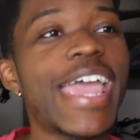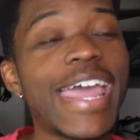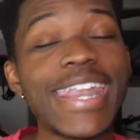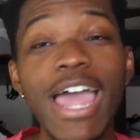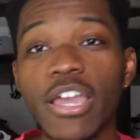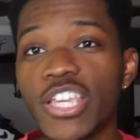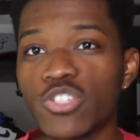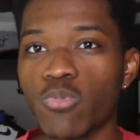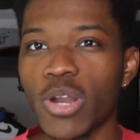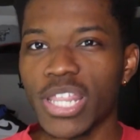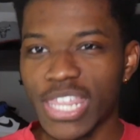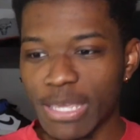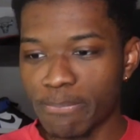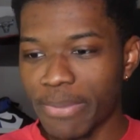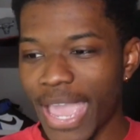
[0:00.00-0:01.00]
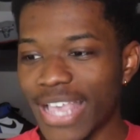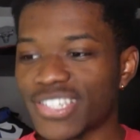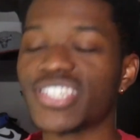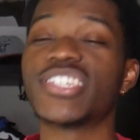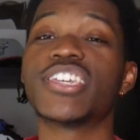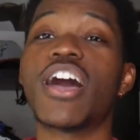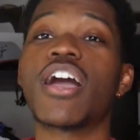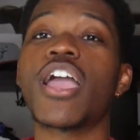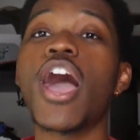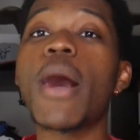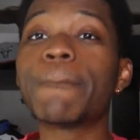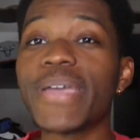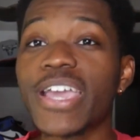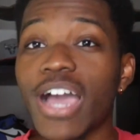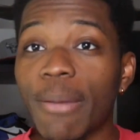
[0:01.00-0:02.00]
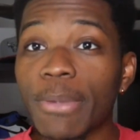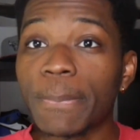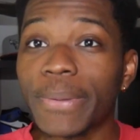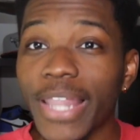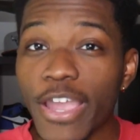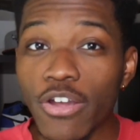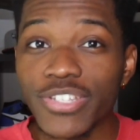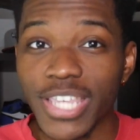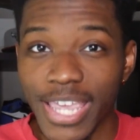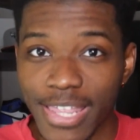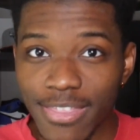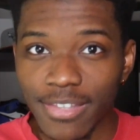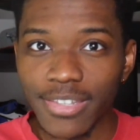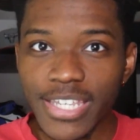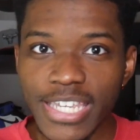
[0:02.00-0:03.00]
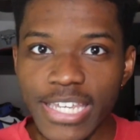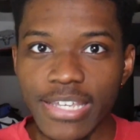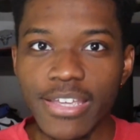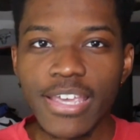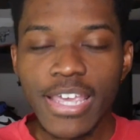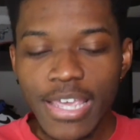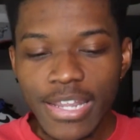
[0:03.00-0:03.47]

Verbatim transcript: and now he's one of the best young up-and-coming players in the league.